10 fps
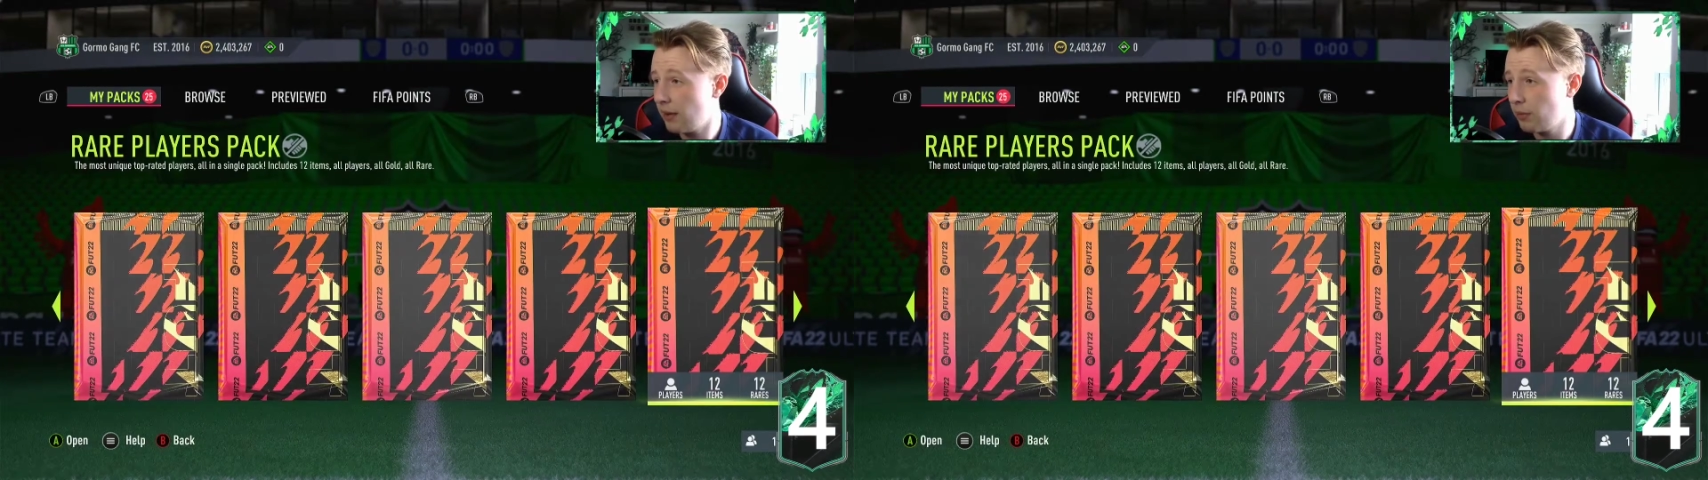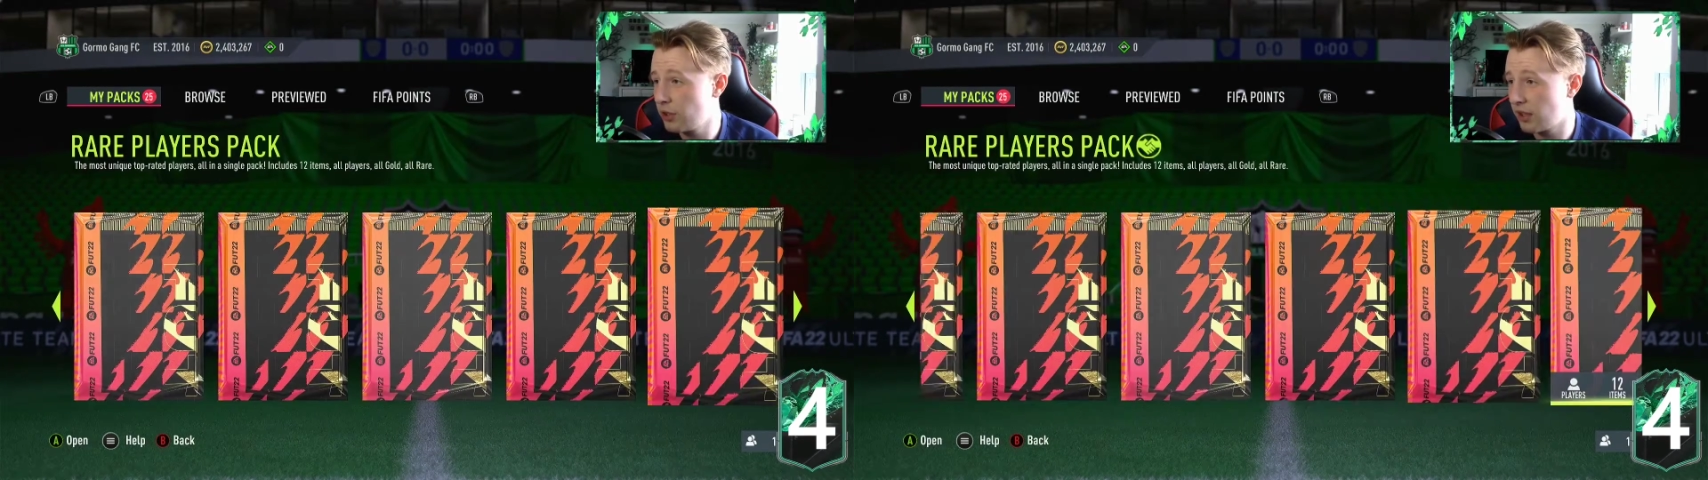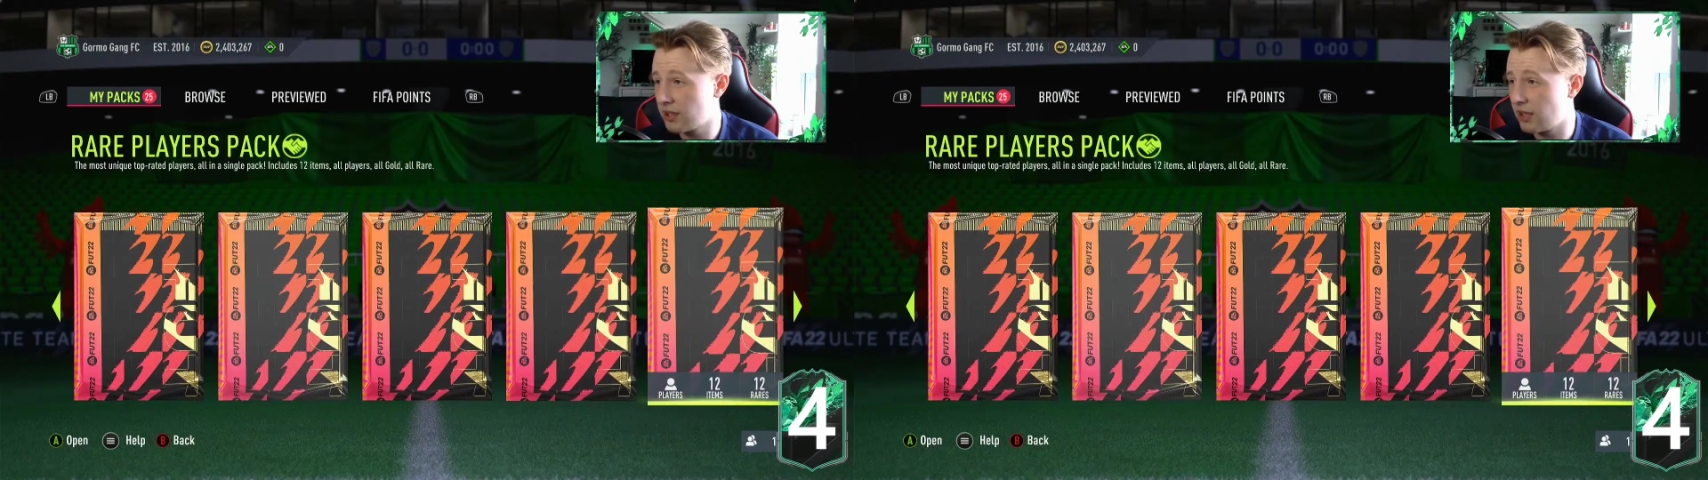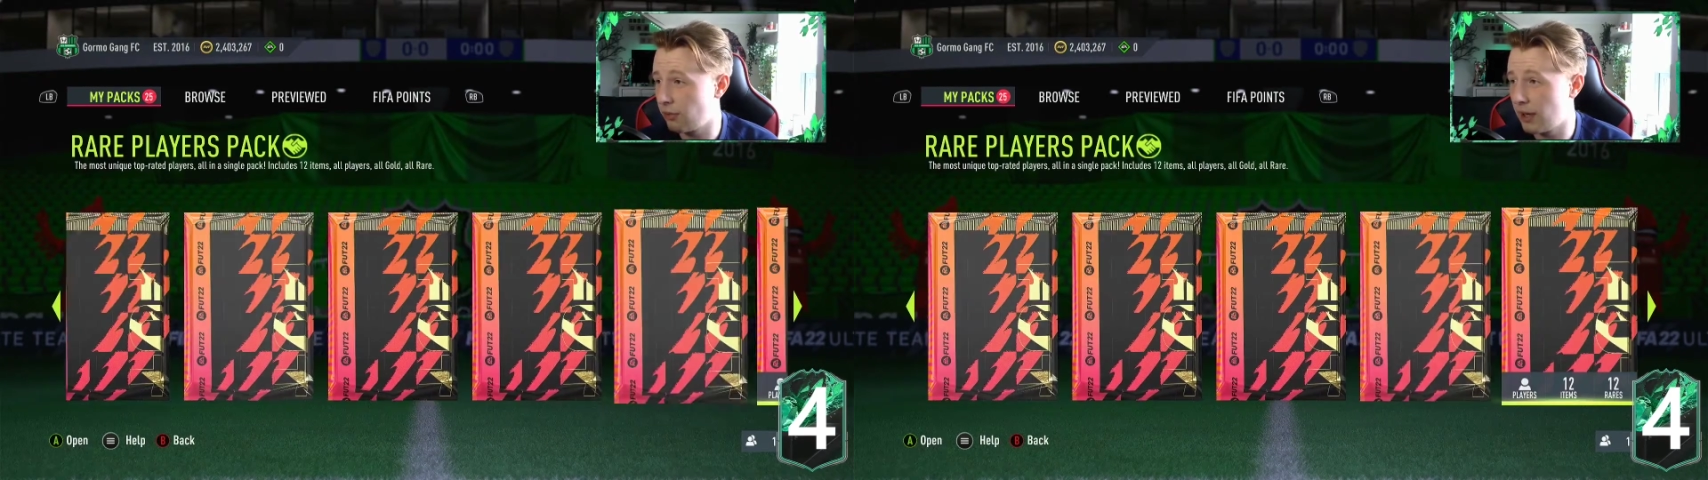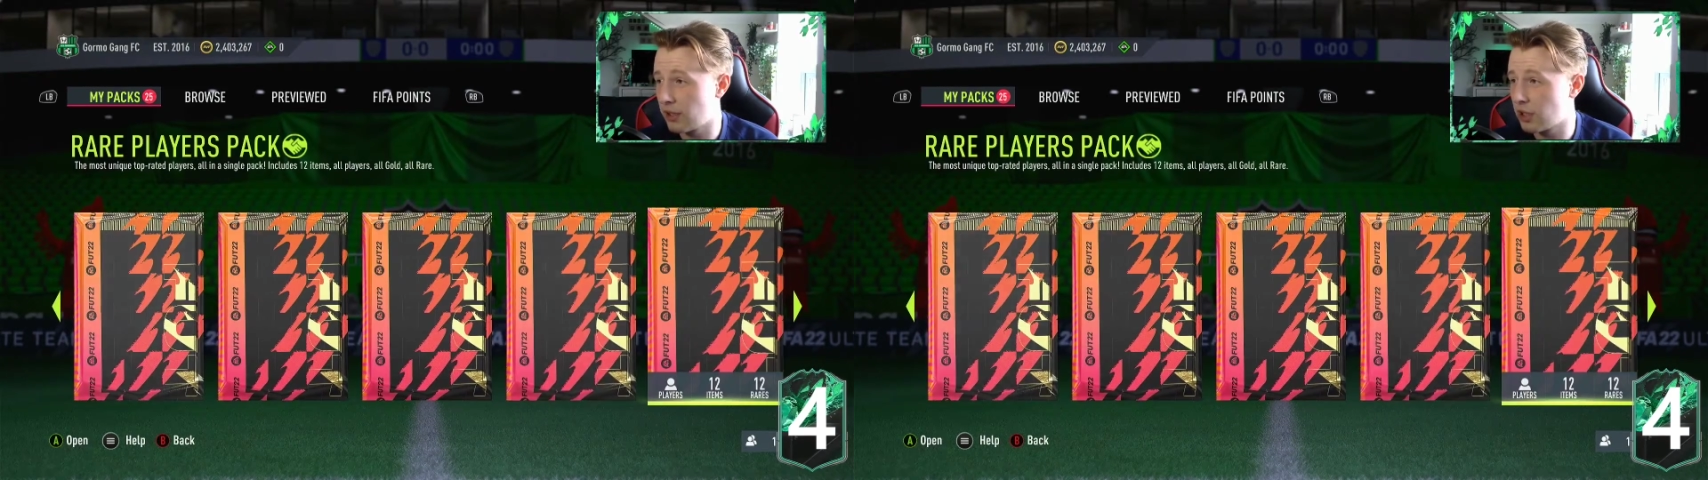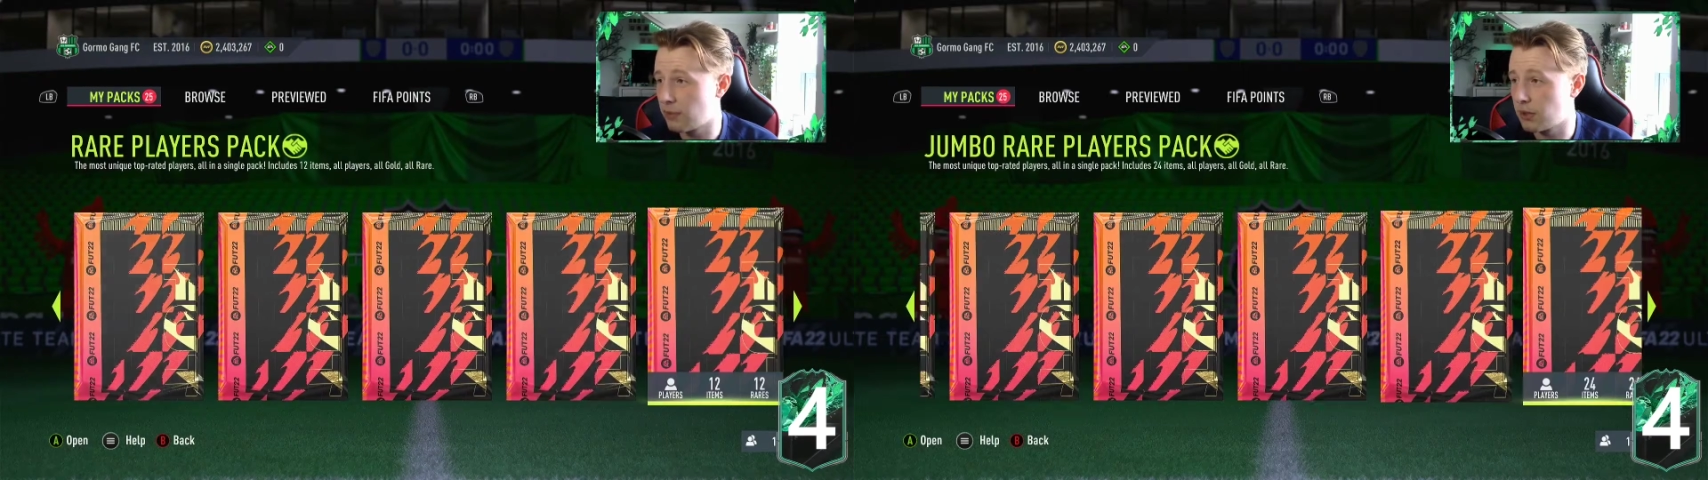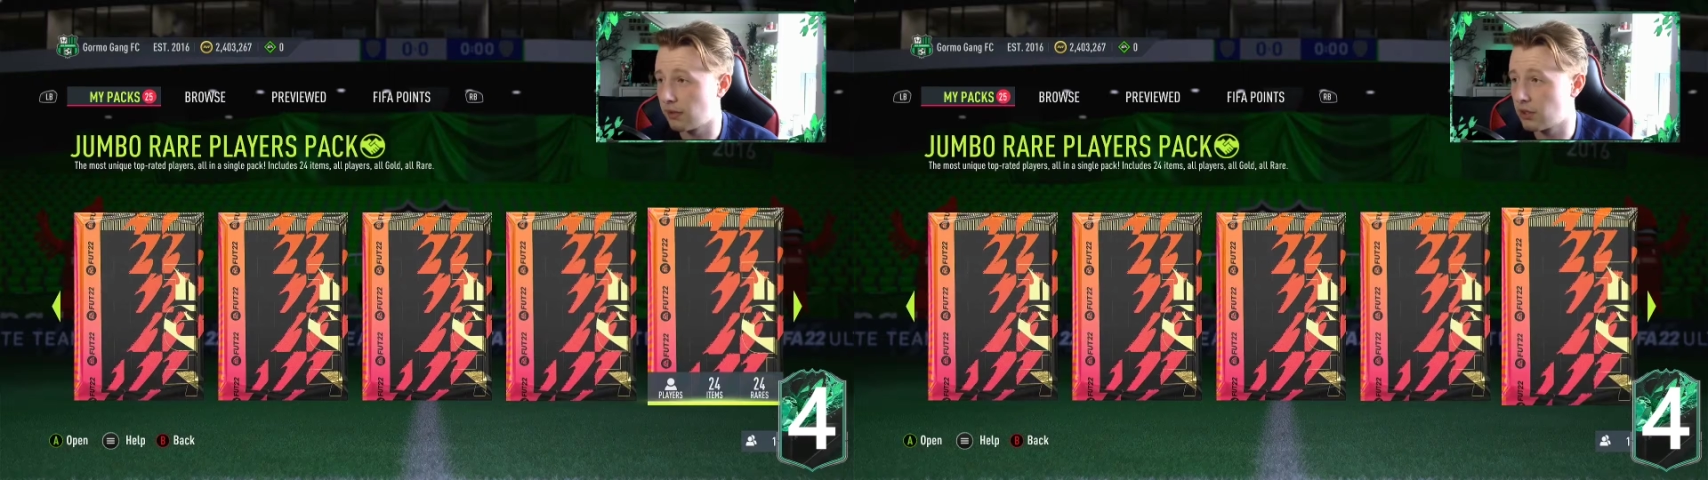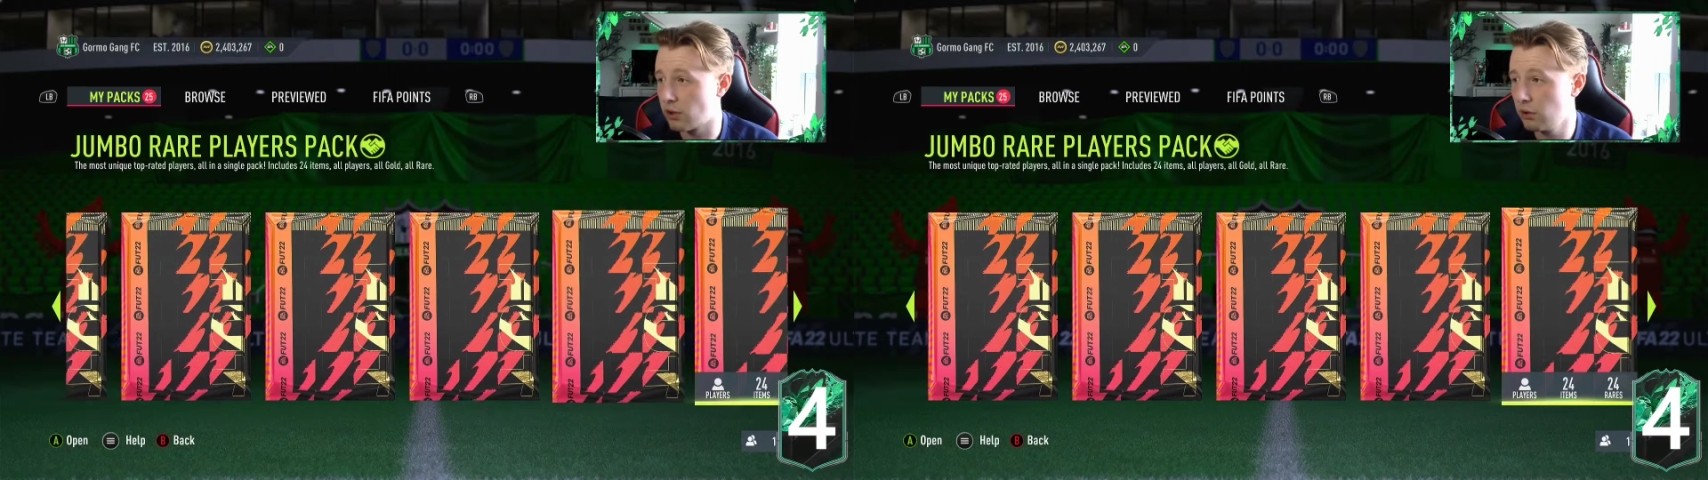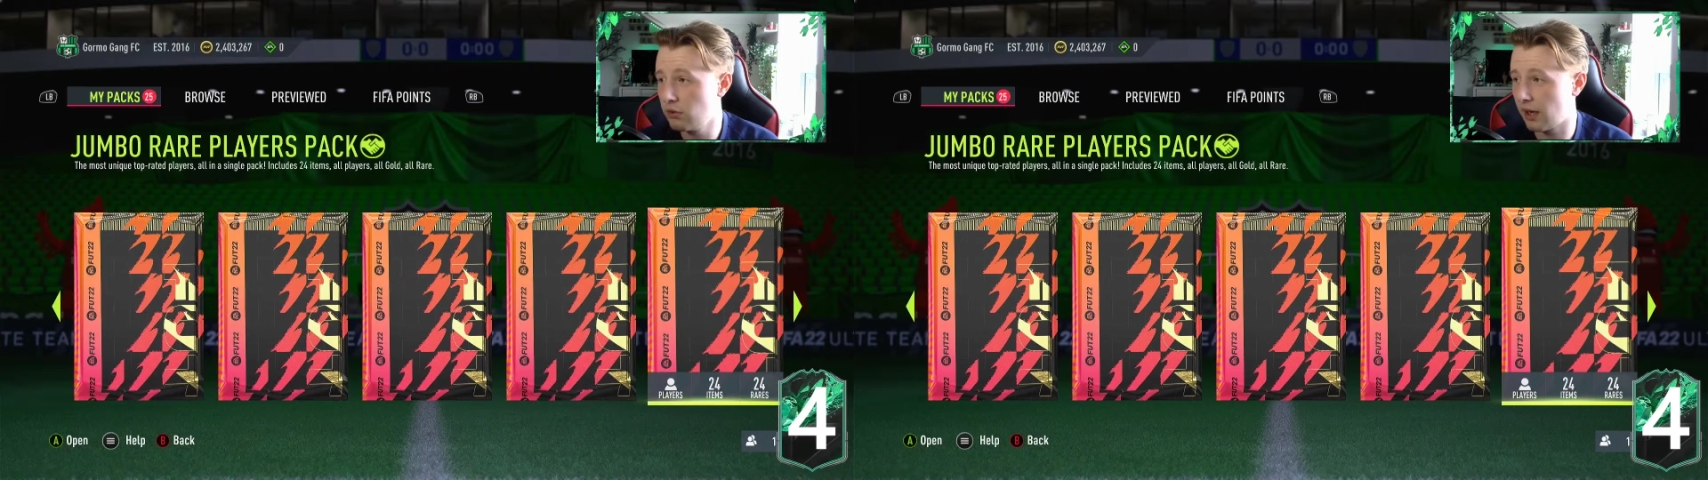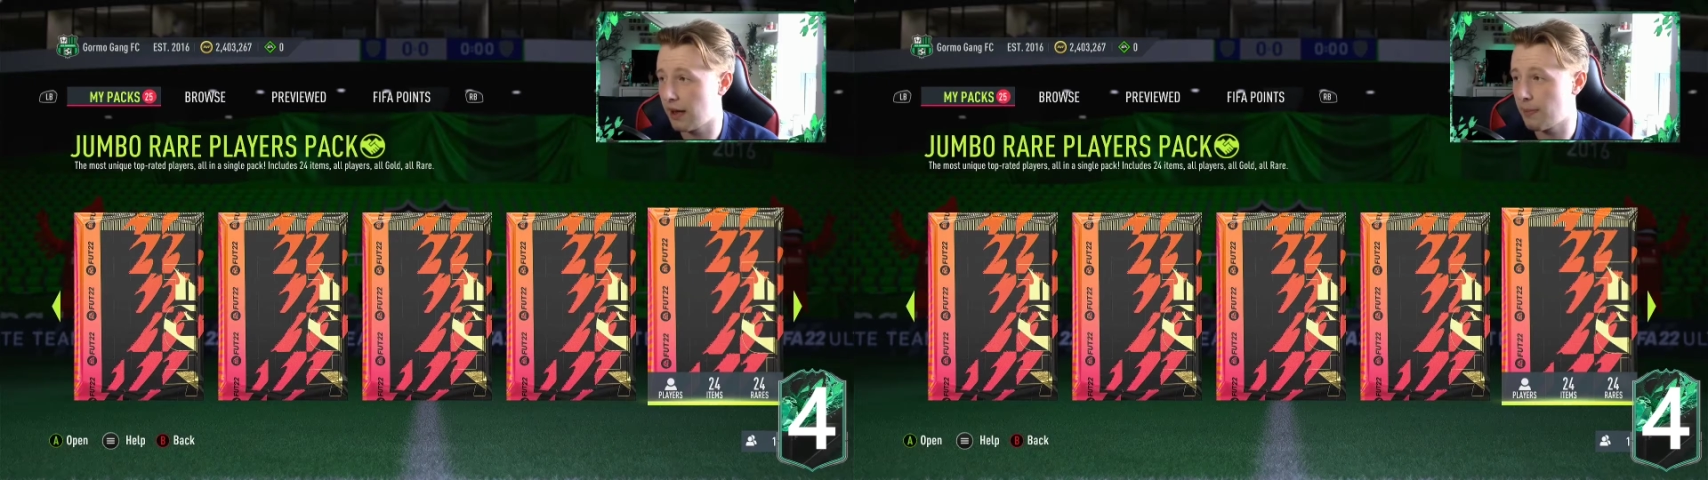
we're just going to see if we get Shapeshifters 100k